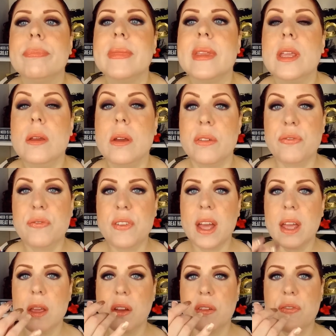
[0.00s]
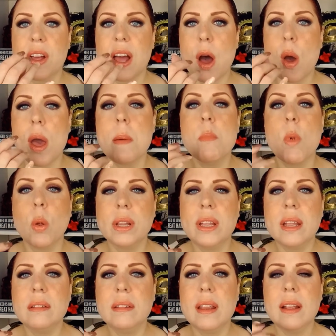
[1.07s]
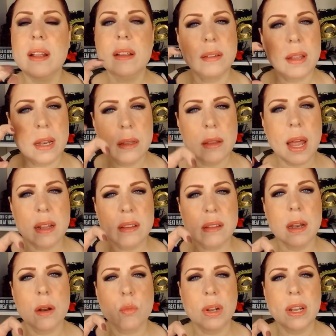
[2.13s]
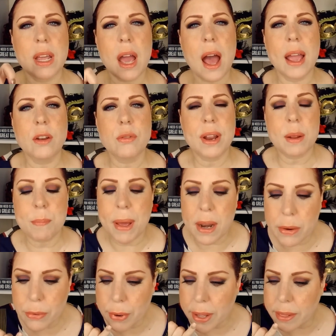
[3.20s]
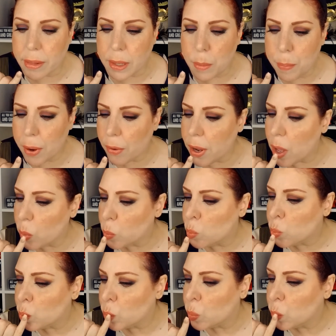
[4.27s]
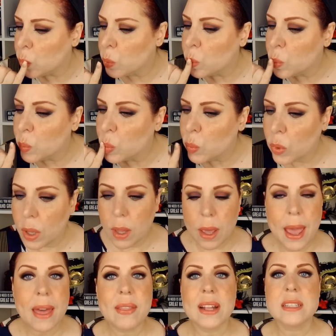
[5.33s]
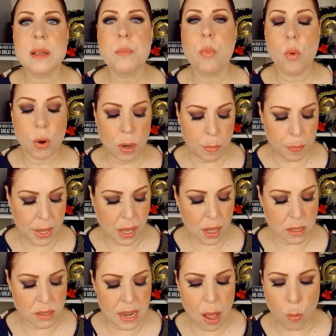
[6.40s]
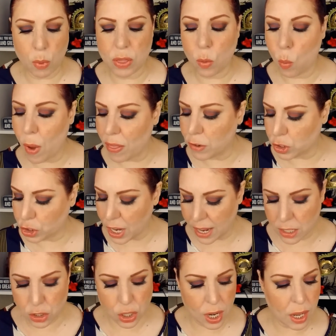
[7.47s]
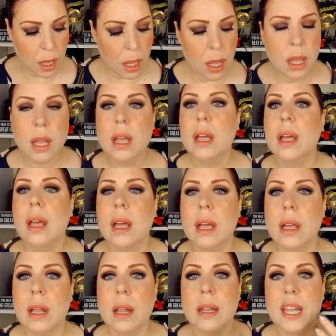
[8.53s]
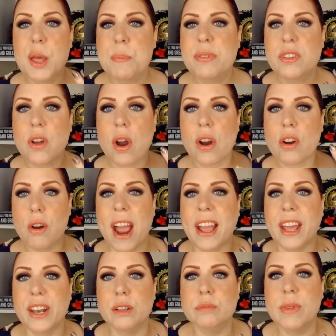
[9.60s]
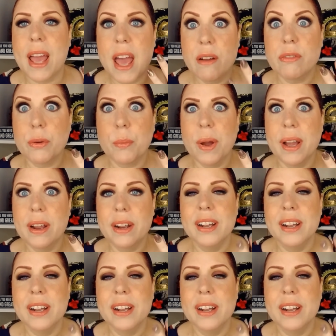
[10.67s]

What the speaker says: You could feel how emollient it is and that it's going to really hydrate and penetrate the lip area. And that's important because now with the weather changing, lips are cracking everywhere.